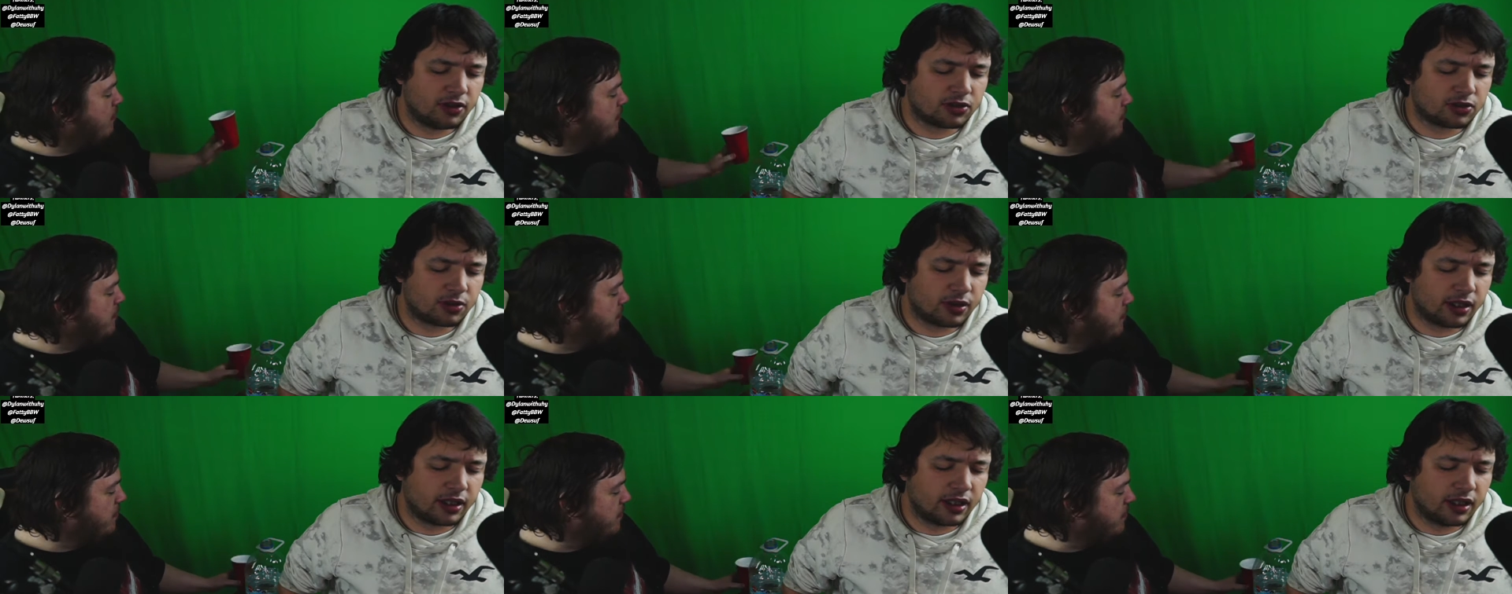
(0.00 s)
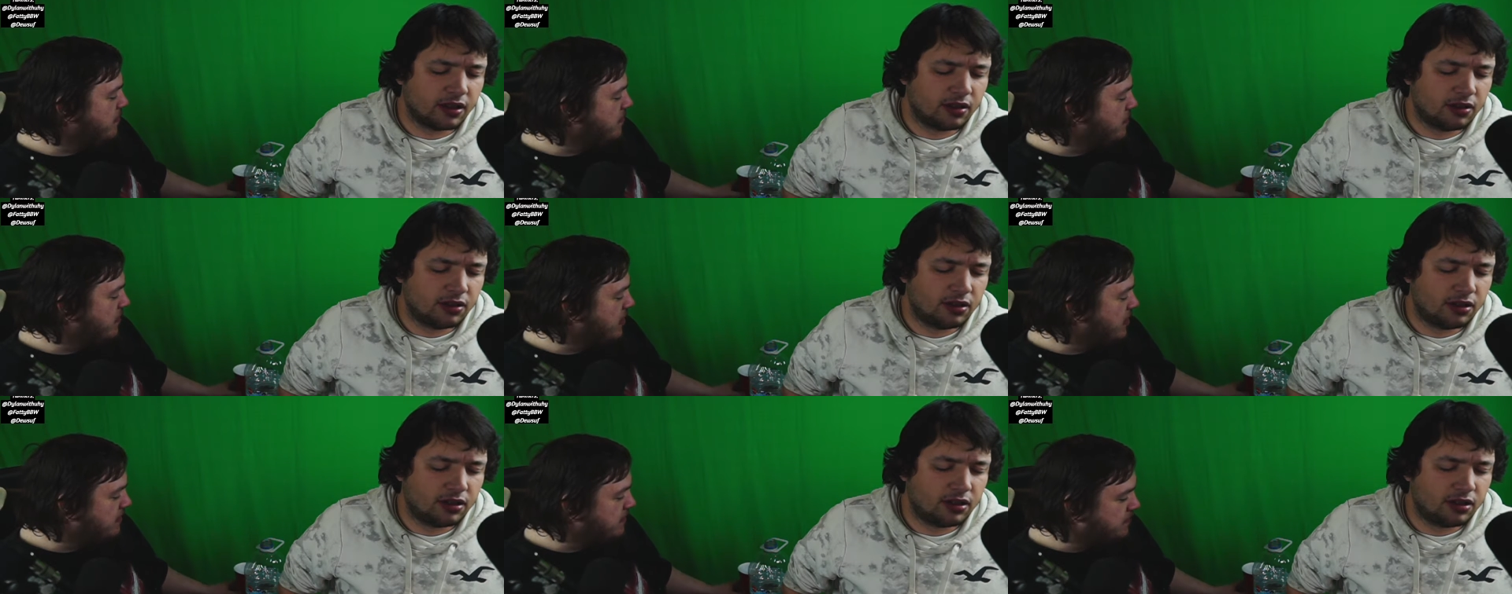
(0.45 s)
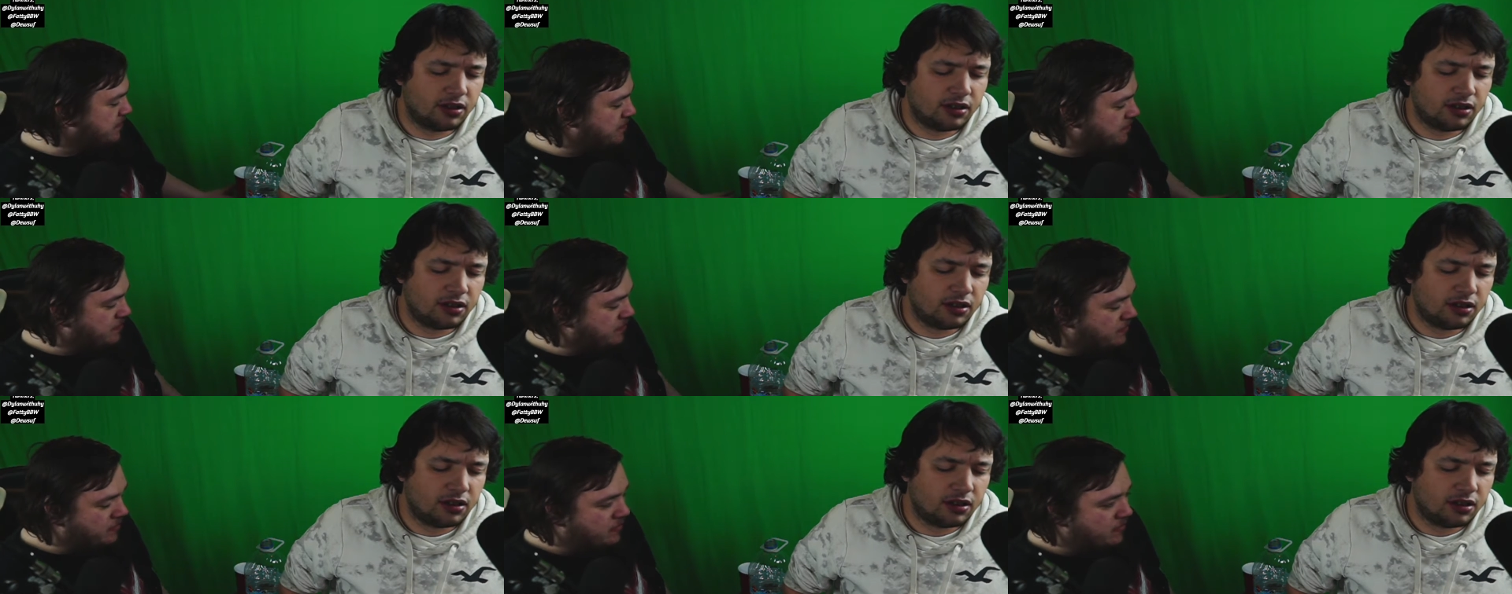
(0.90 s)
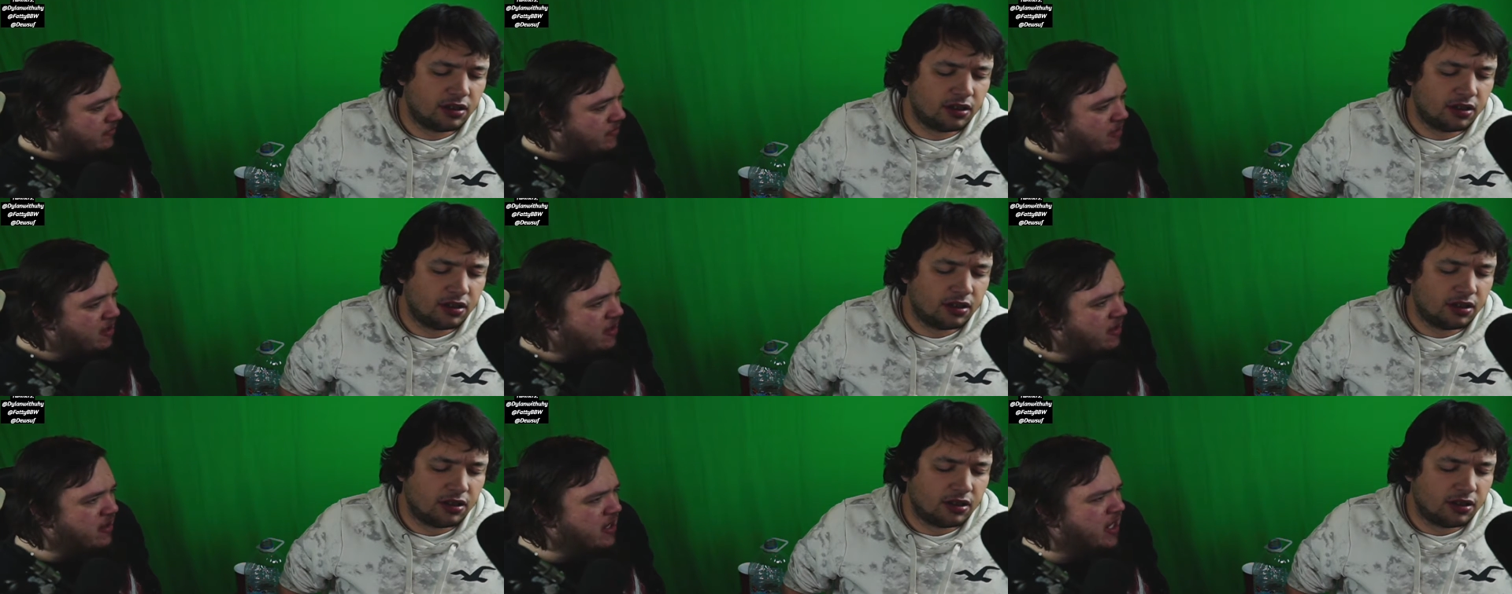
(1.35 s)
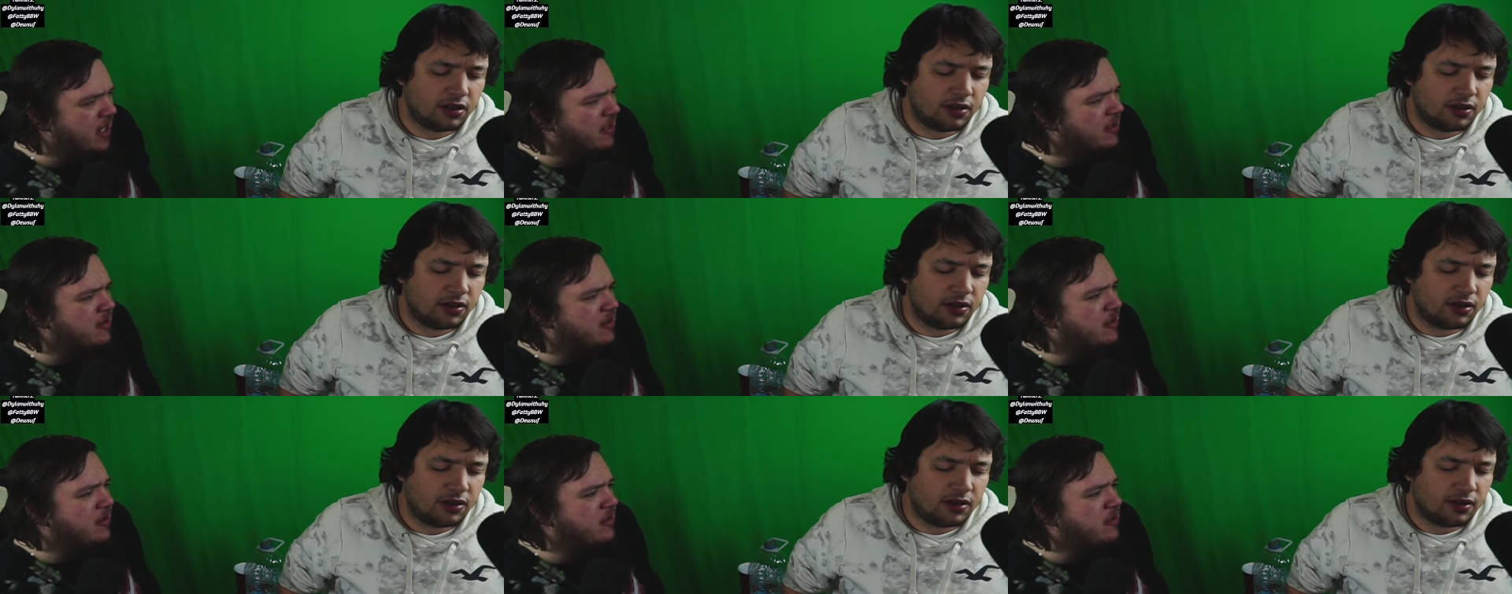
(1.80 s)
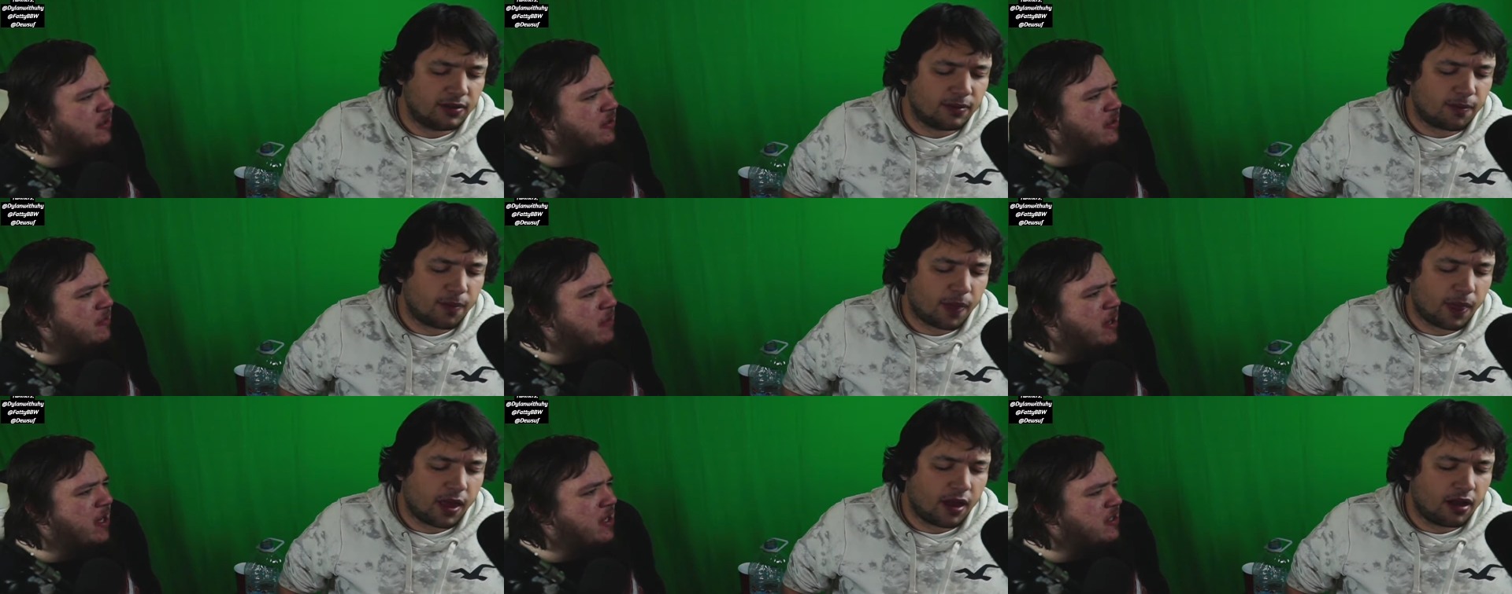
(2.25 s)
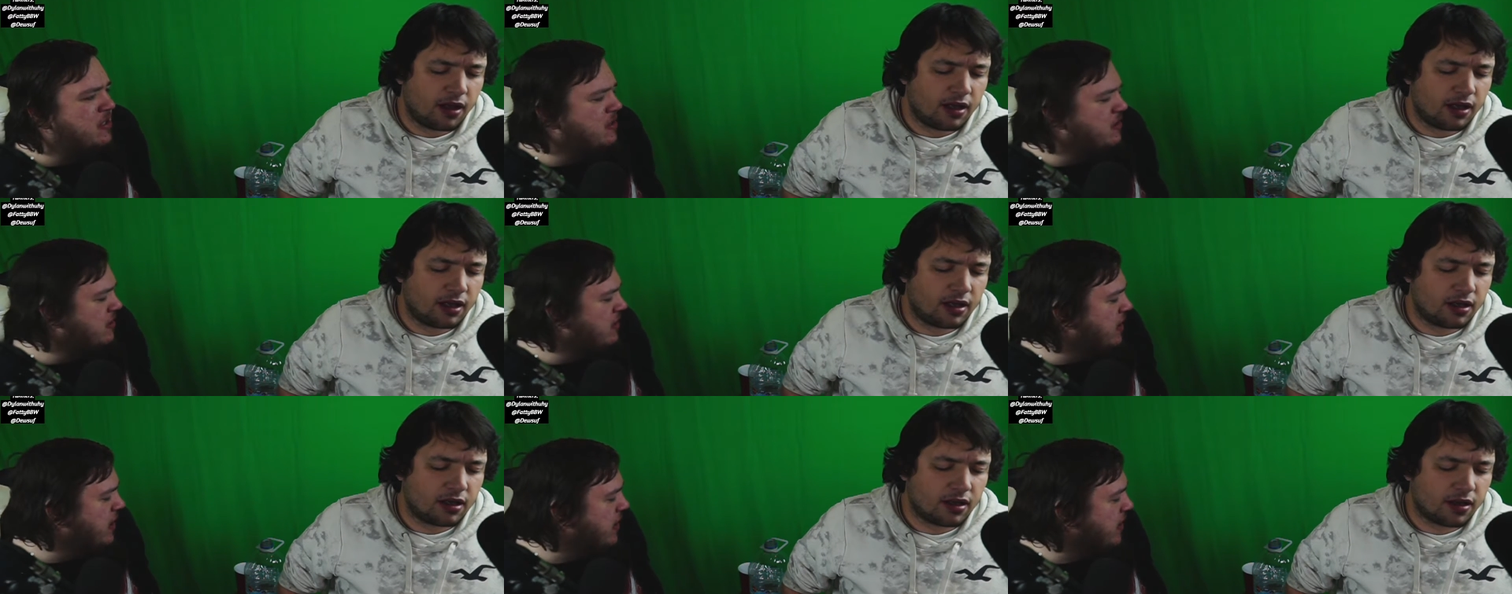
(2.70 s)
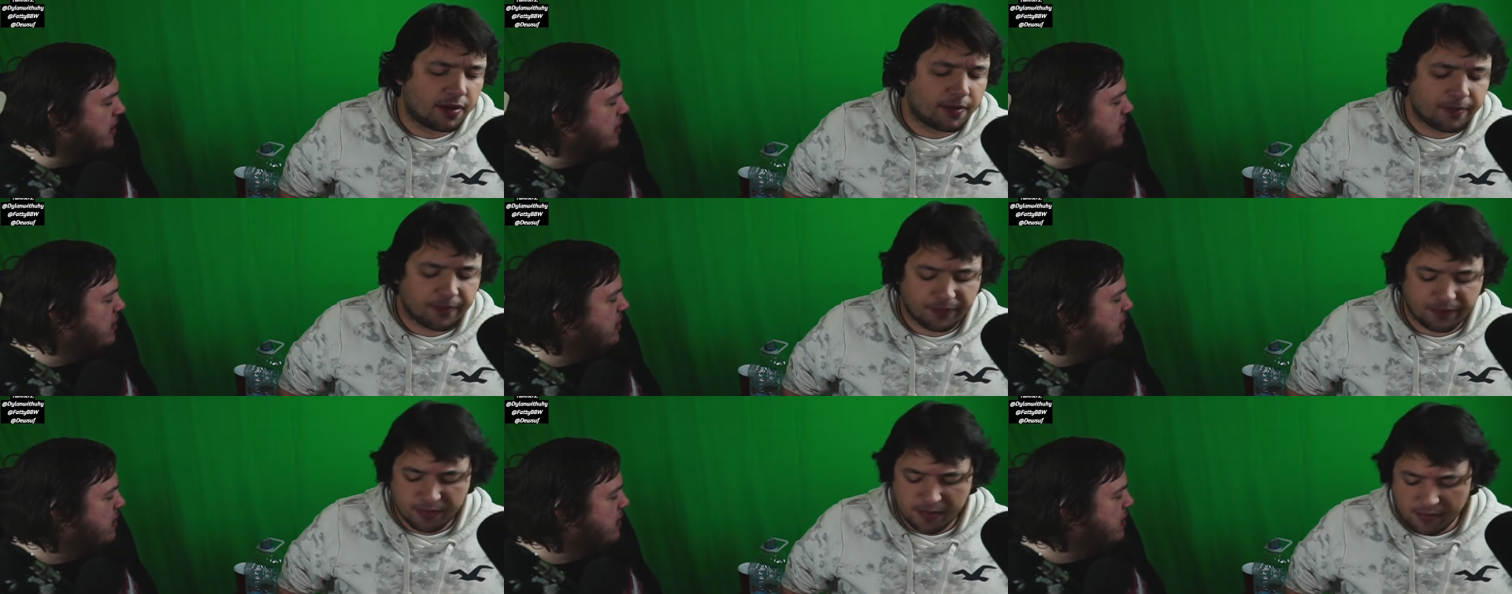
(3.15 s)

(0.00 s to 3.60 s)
Speaker 1: else right now.
Speaker 2: Yeah, dude. Imagine like